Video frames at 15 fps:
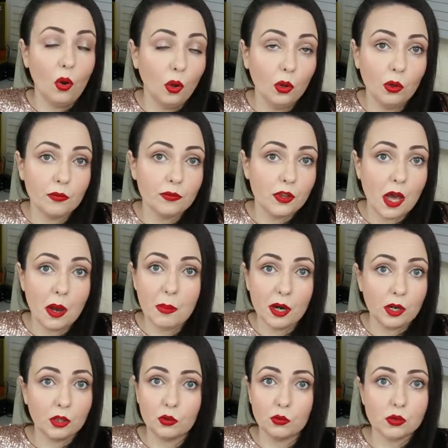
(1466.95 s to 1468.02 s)
all of them
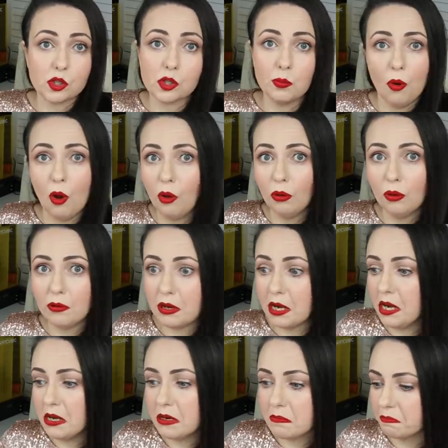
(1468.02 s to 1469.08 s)
are too small
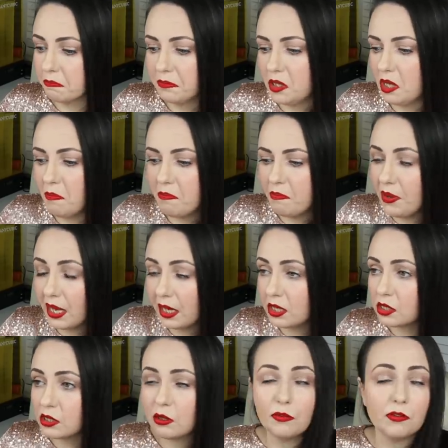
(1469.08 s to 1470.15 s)
really the
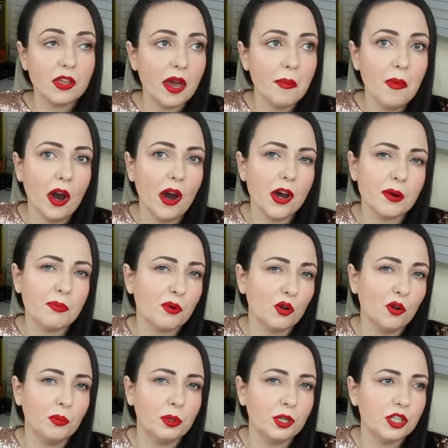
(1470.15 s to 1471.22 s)
biggest of them are
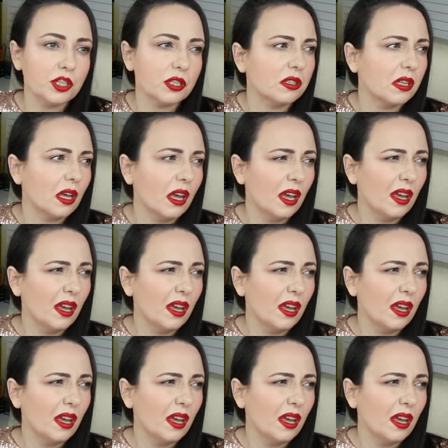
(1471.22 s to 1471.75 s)
probably just